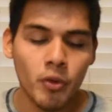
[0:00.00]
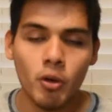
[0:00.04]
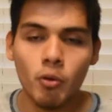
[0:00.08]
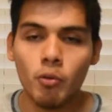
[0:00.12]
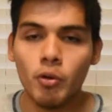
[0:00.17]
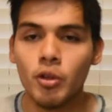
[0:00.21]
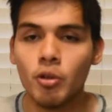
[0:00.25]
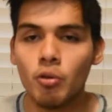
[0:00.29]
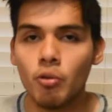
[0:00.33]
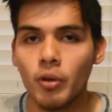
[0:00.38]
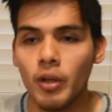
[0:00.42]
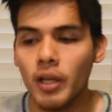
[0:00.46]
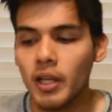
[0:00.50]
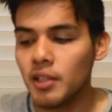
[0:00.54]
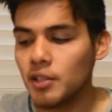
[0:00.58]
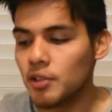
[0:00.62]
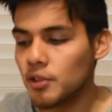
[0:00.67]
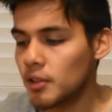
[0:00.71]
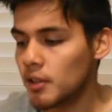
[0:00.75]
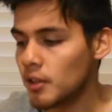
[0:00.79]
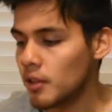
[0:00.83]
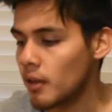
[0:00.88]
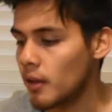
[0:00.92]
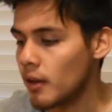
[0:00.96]
With
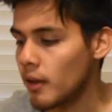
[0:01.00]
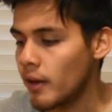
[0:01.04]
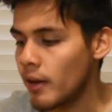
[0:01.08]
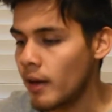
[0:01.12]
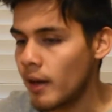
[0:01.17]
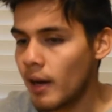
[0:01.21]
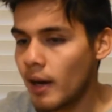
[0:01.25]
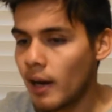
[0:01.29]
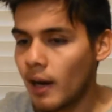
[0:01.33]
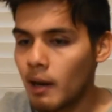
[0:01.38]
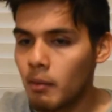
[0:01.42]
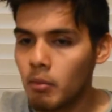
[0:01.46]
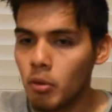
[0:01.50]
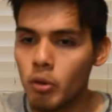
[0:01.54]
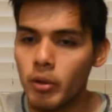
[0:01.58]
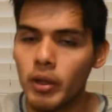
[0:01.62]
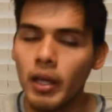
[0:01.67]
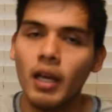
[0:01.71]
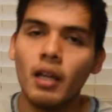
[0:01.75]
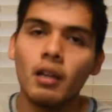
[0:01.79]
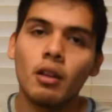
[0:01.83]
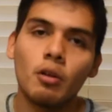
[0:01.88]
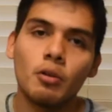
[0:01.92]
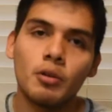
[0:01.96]
creation, I'm
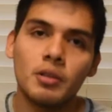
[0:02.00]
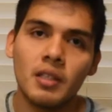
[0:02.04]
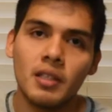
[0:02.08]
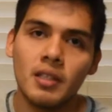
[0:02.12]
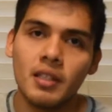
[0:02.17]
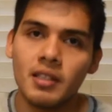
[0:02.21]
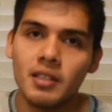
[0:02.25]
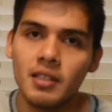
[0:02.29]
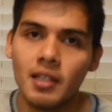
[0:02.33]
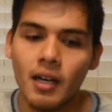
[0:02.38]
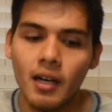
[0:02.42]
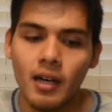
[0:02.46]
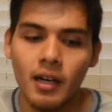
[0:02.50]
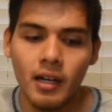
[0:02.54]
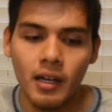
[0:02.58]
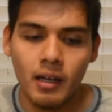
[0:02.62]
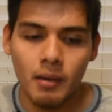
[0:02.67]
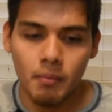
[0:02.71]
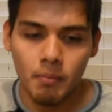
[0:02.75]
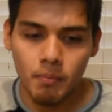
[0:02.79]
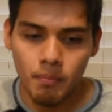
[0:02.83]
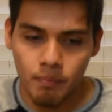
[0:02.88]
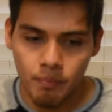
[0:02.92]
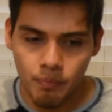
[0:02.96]
okay losing the time.